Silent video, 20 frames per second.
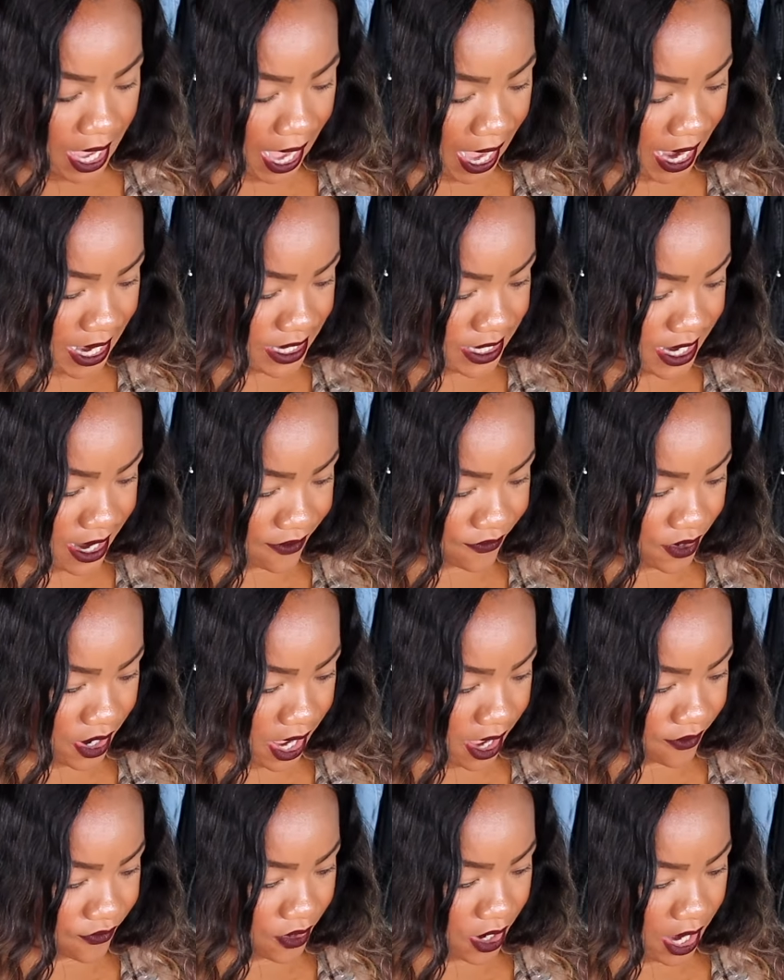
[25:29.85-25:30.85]
I never
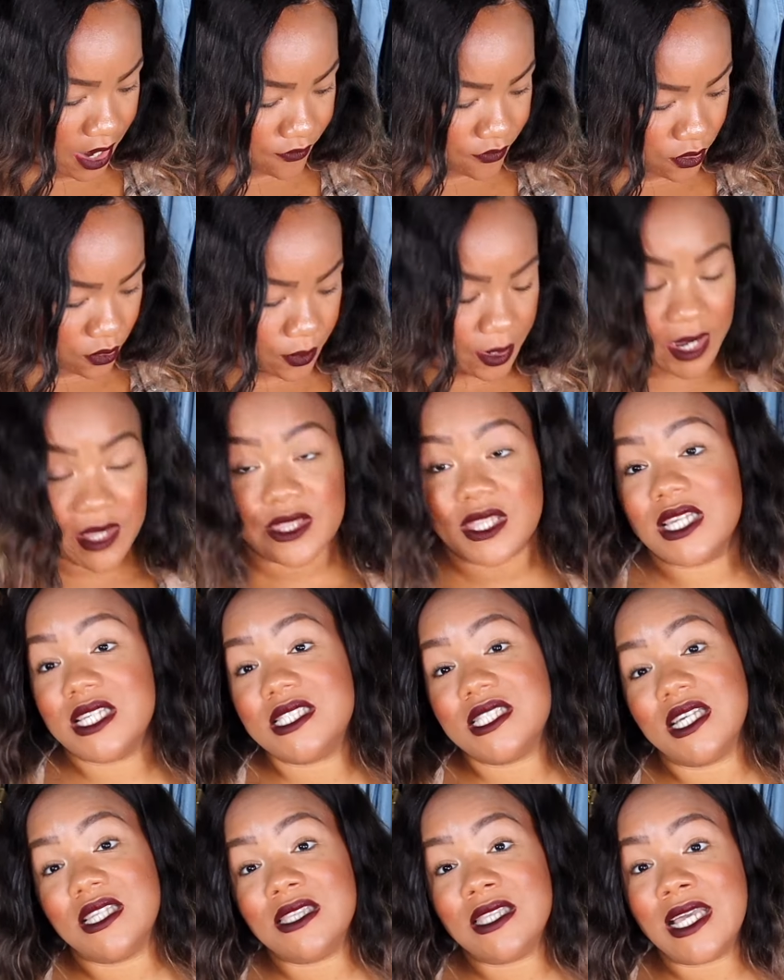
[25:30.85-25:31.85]
ever ever wear
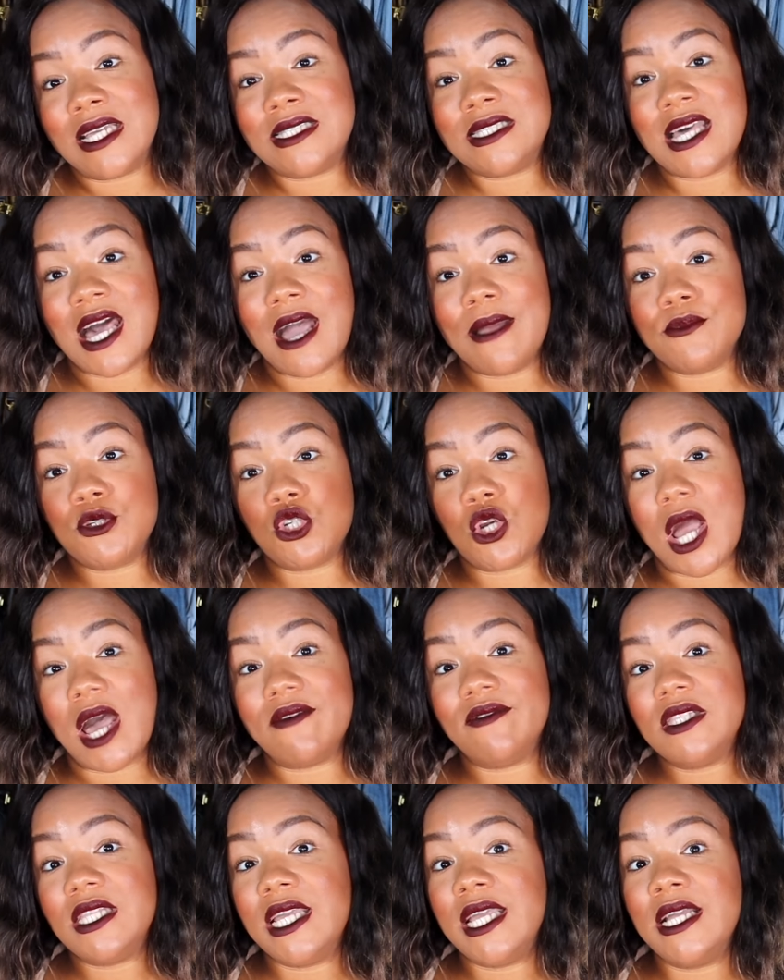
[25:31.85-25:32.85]
this unless I'm
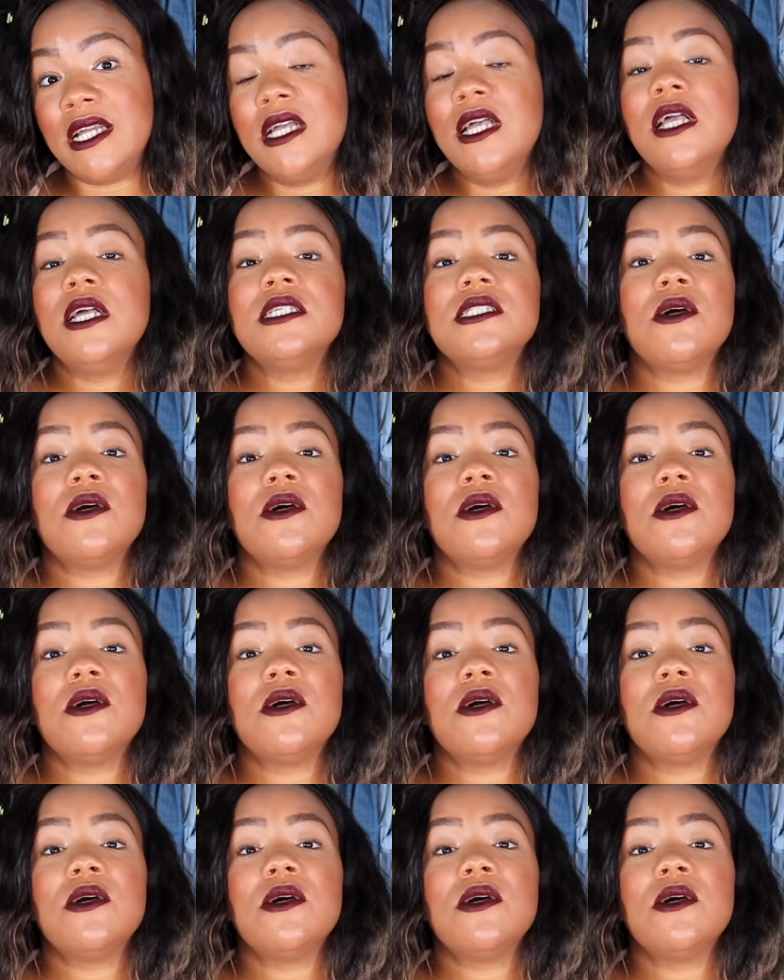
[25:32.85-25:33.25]
traveling.